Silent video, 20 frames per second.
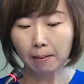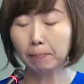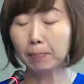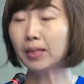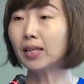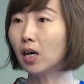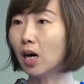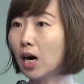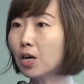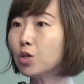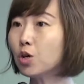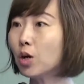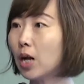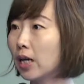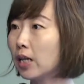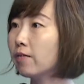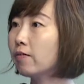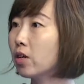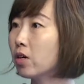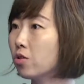But there are also a
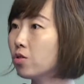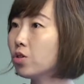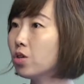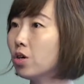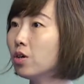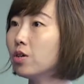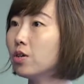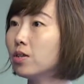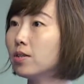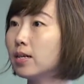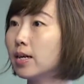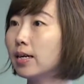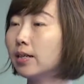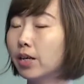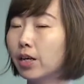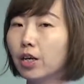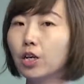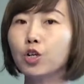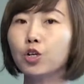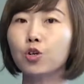lot of concerns and
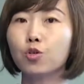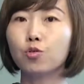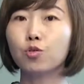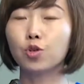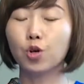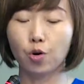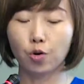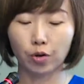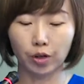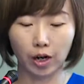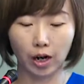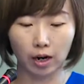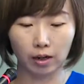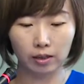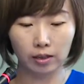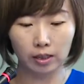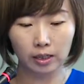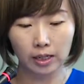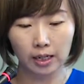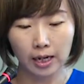issues going
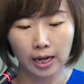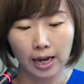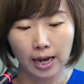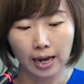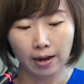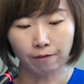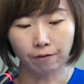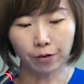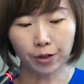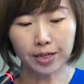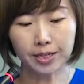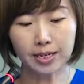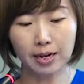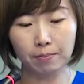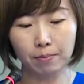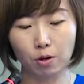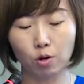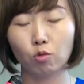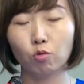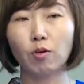on. For
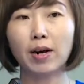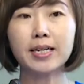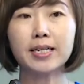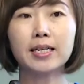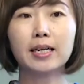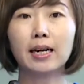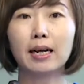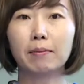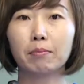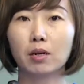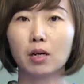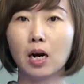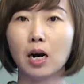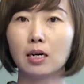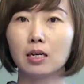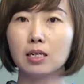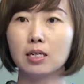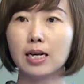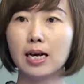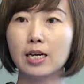example, rising labor
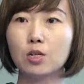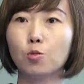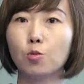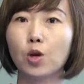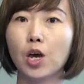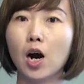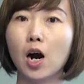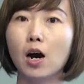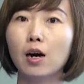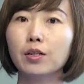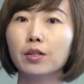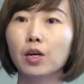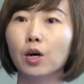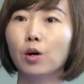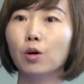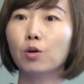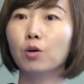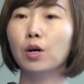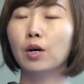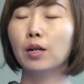costs. As we all
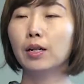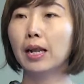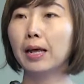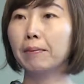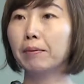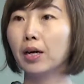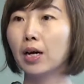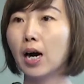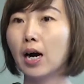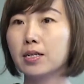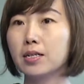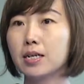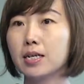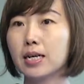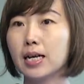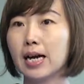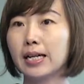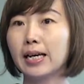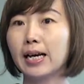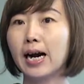know, labor costs
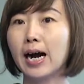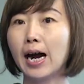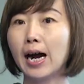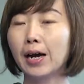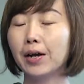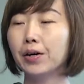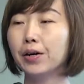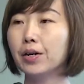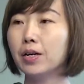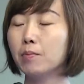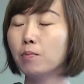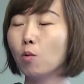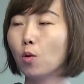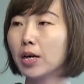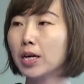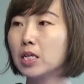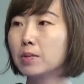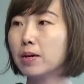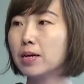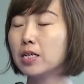is getting higher and more
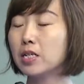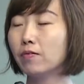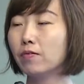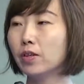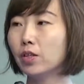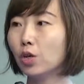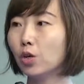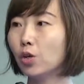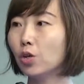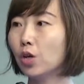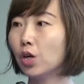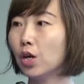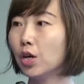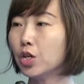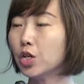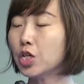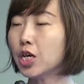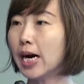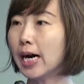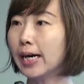expensive
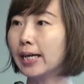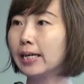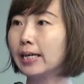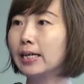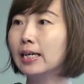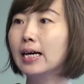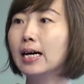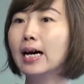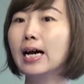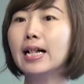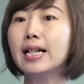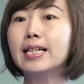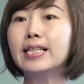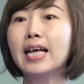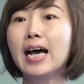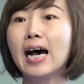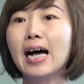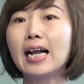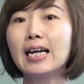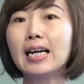in China, and
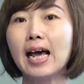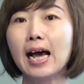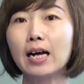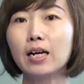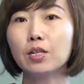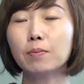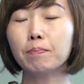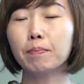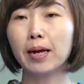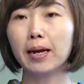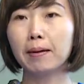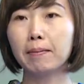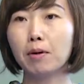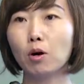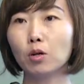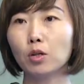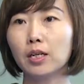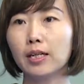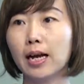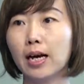that led many
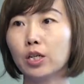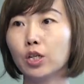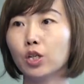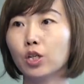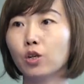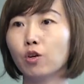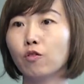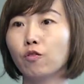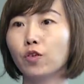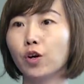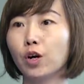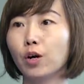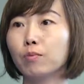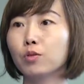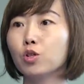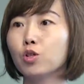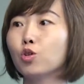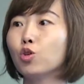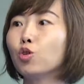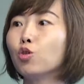multinational
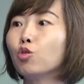firms